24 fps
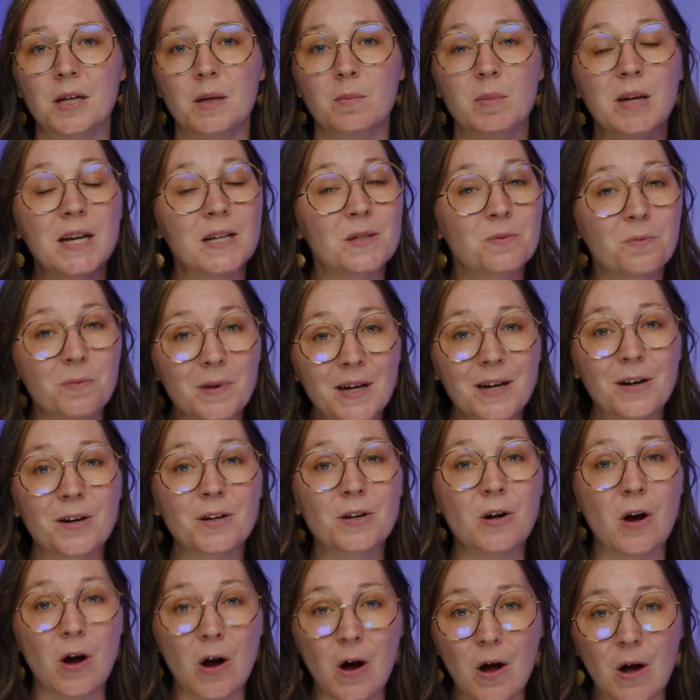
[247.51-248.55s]
Because we are
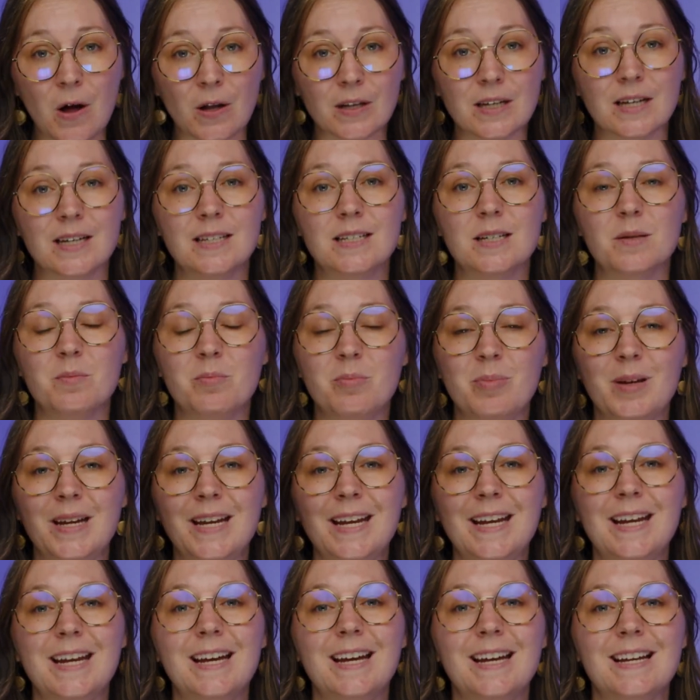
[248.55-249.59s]
called to
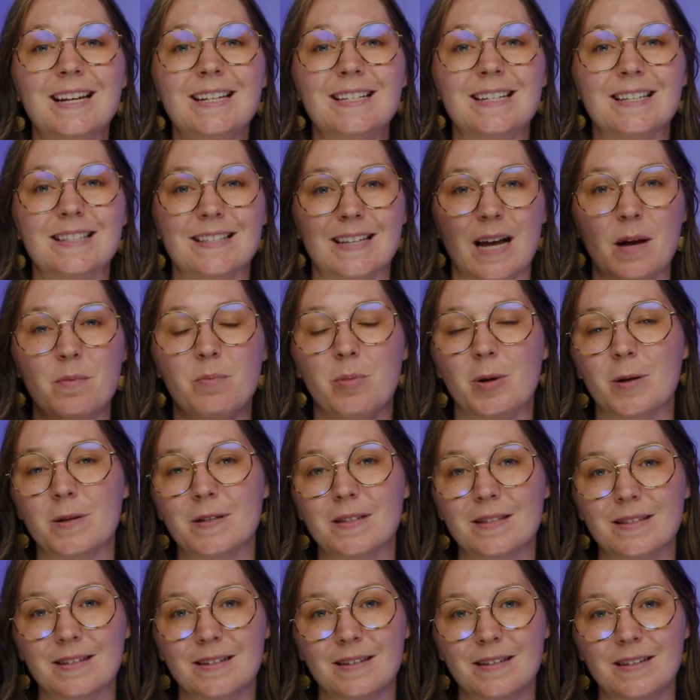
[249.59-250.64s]
be
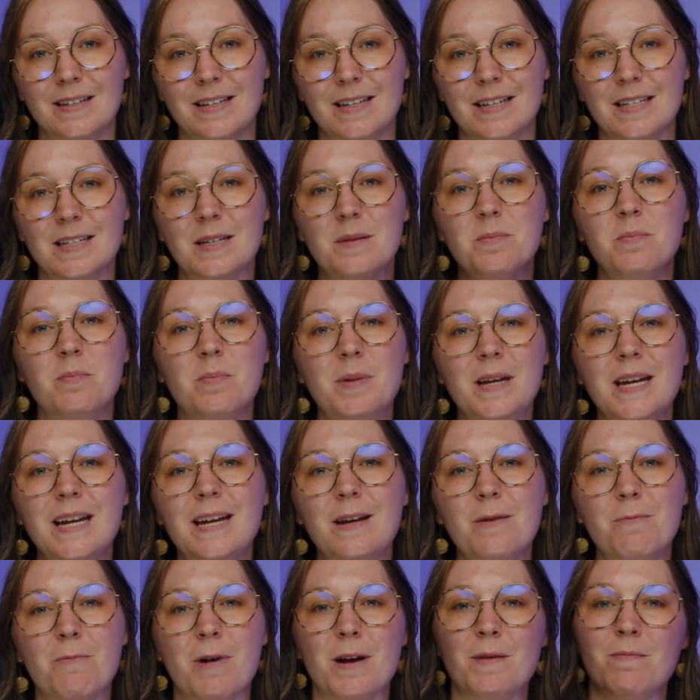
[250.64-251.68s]
disciples, to
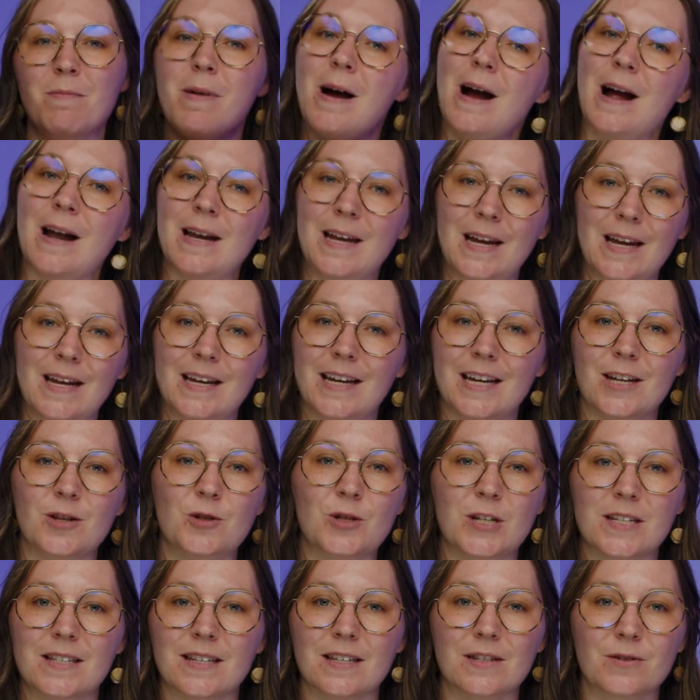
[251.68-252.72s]
be one body in
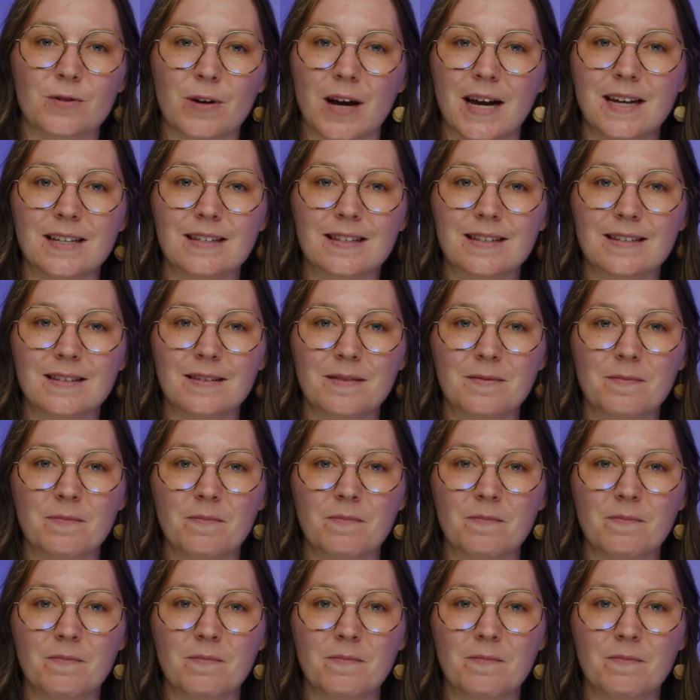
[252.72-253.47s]
Jesus Christ.